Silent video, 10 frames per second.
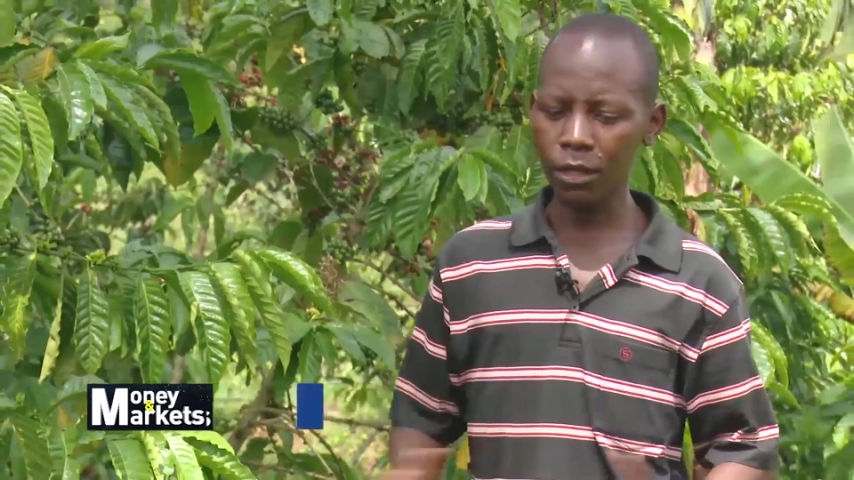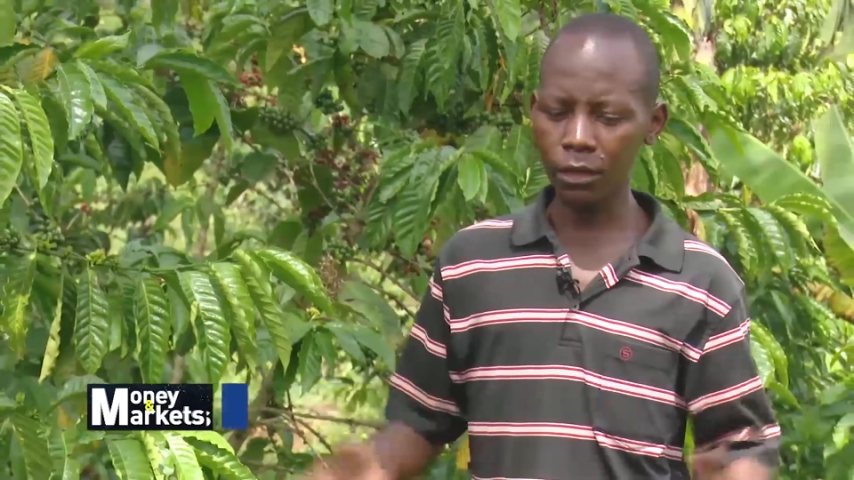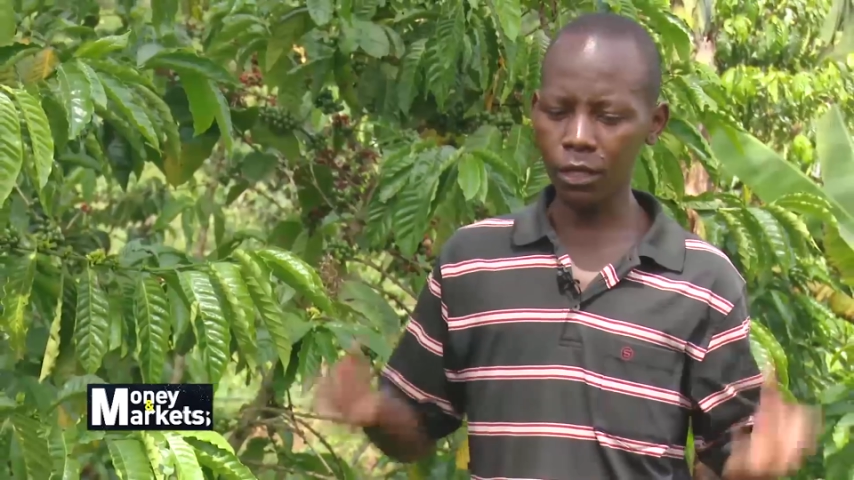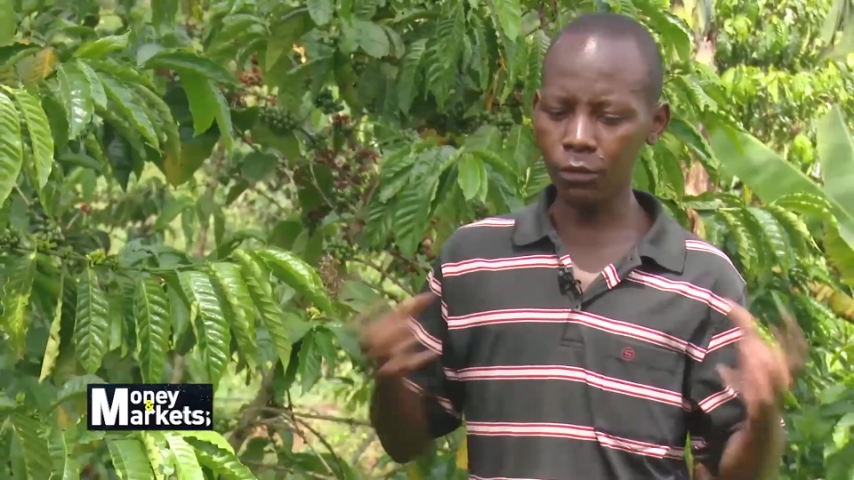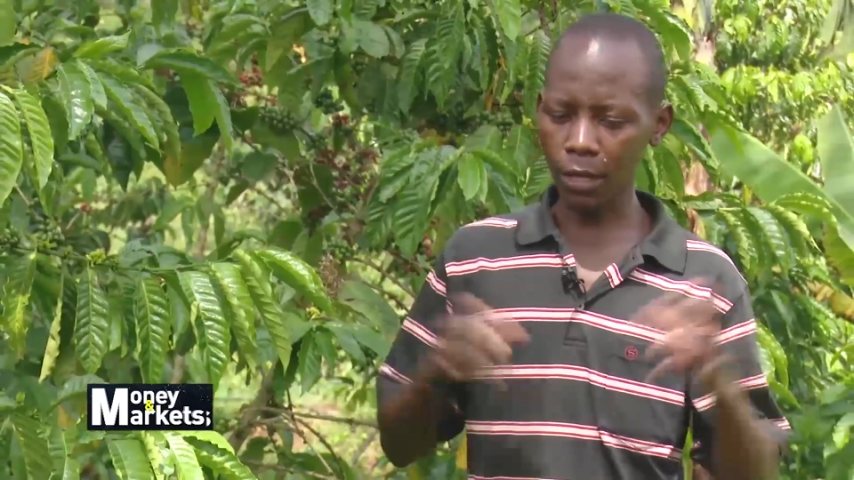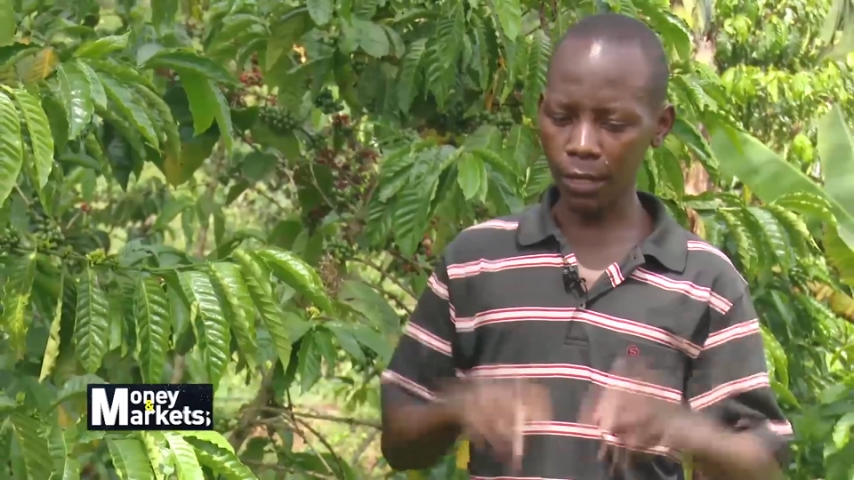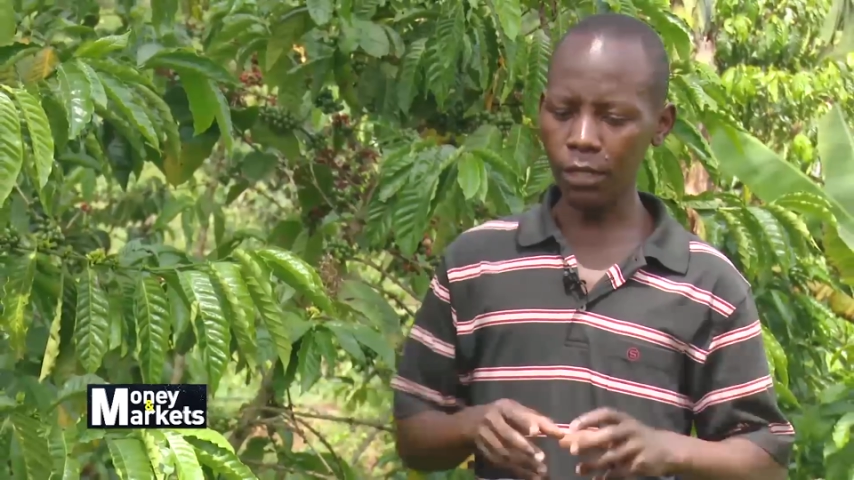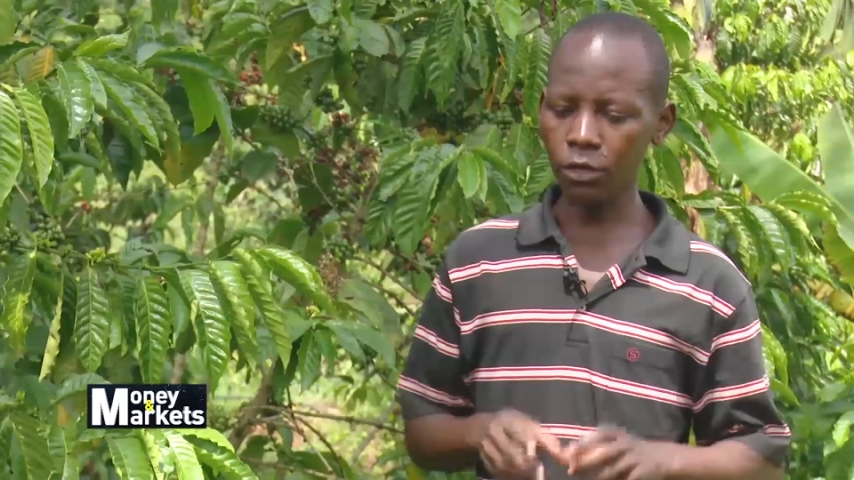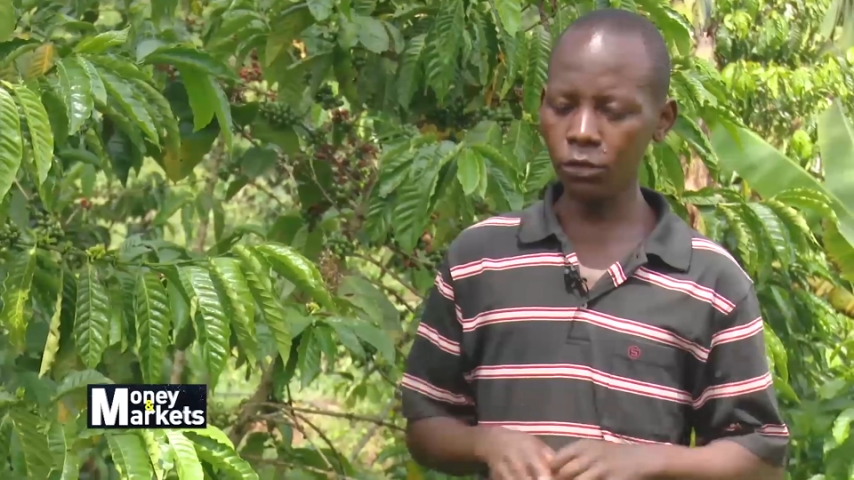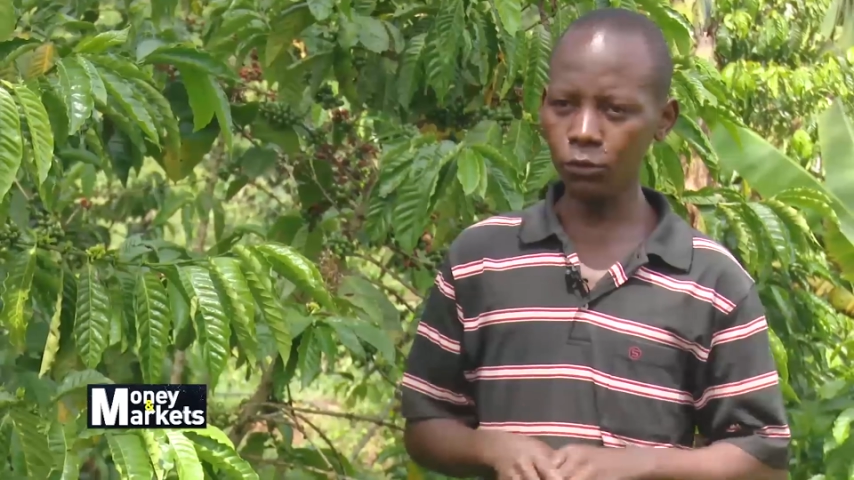They
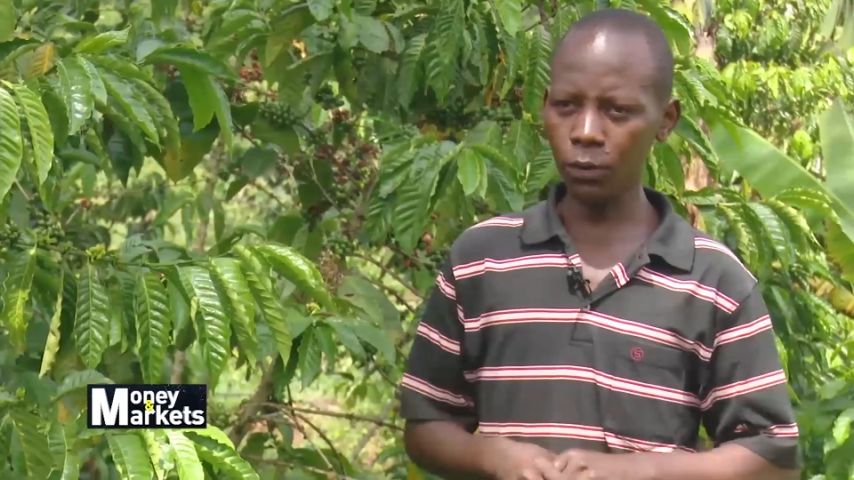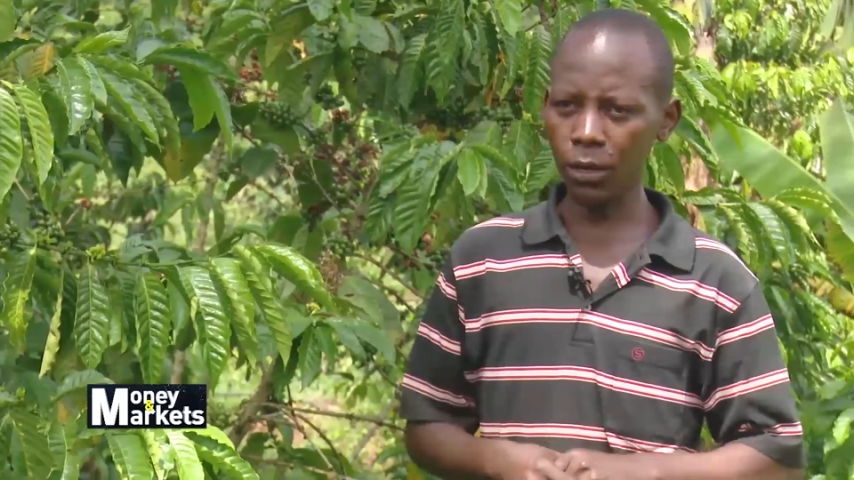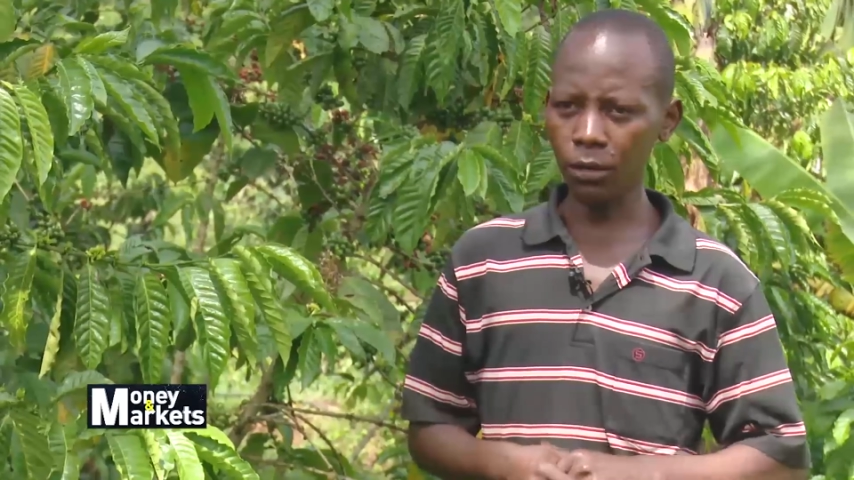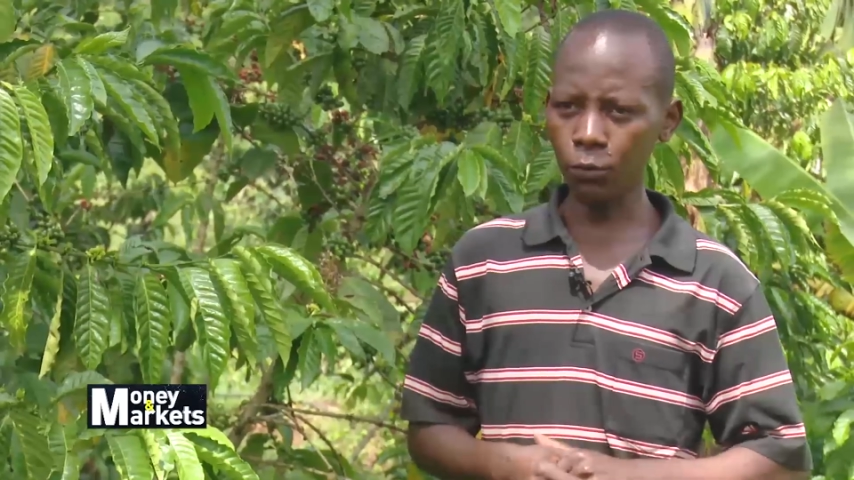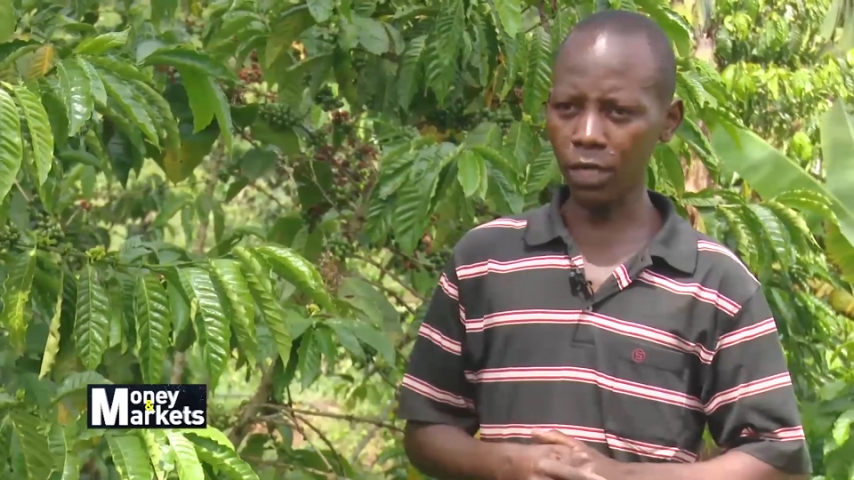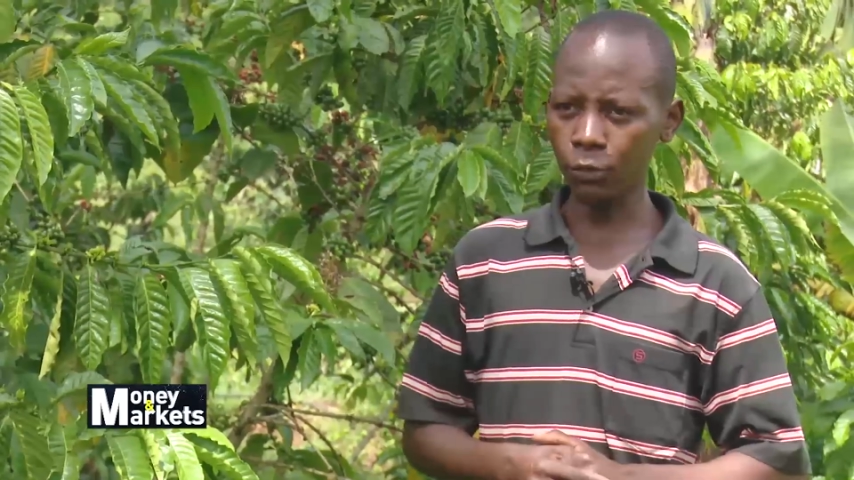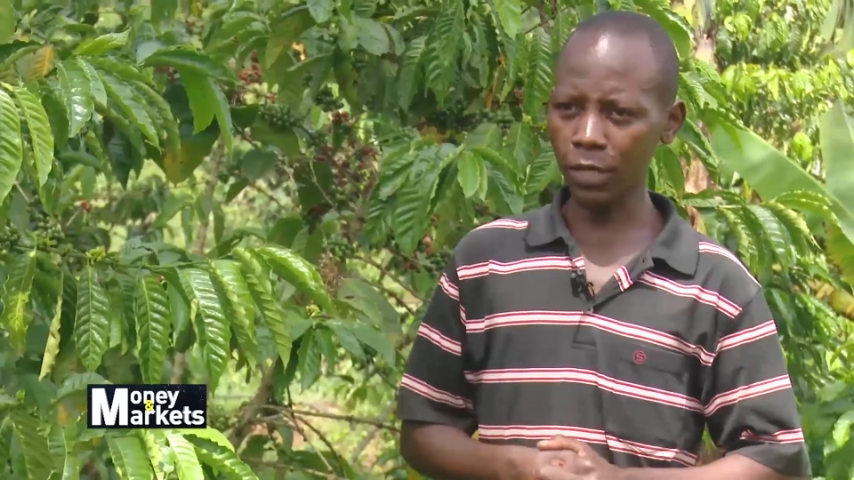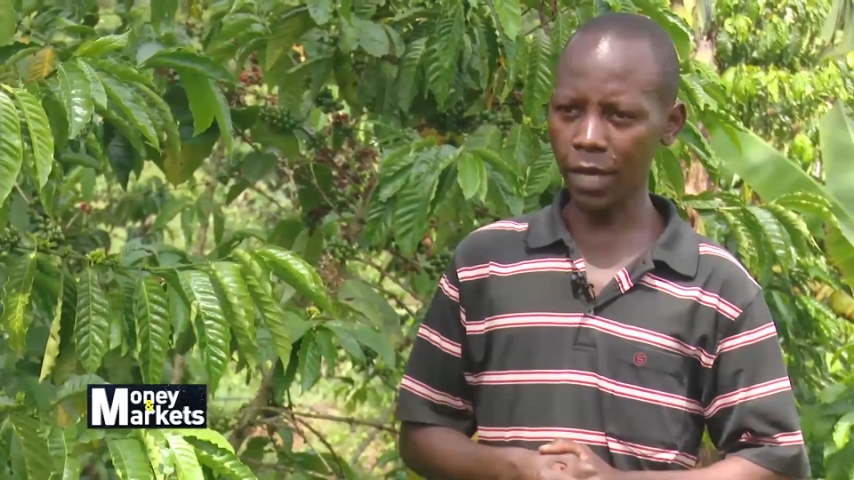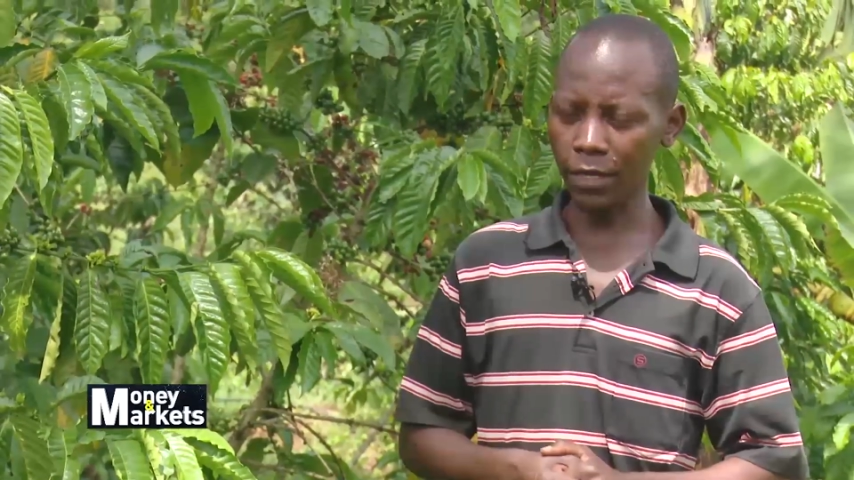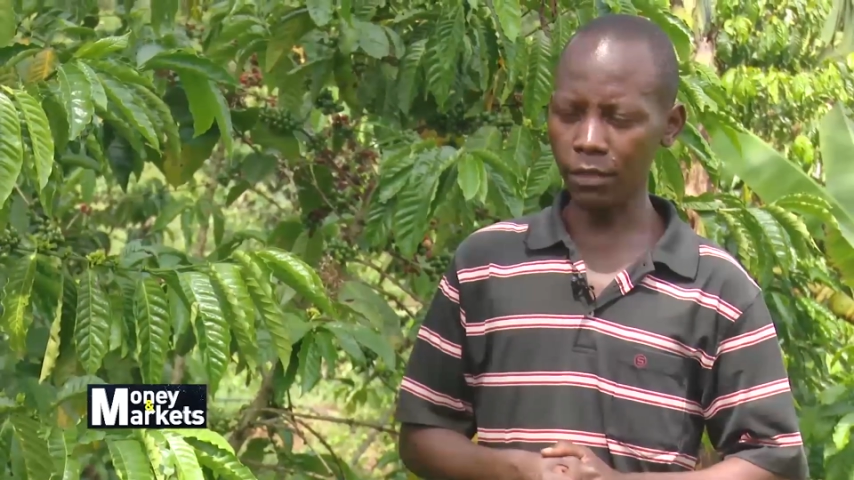added on to what
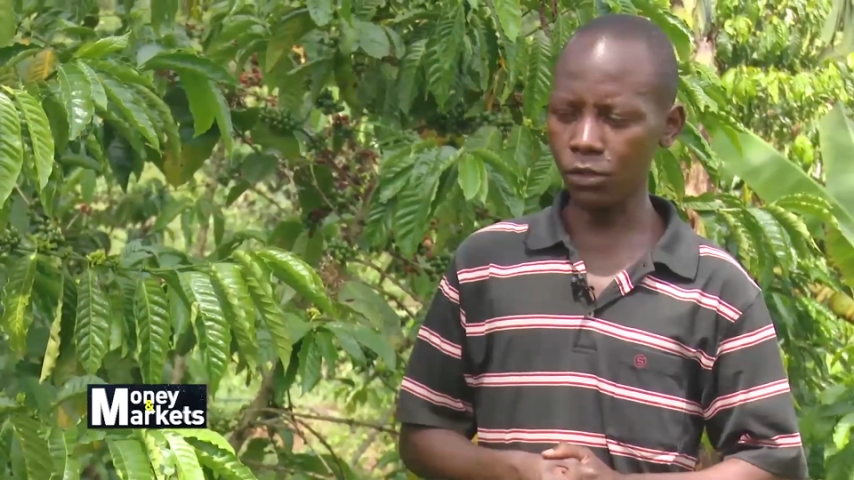we had.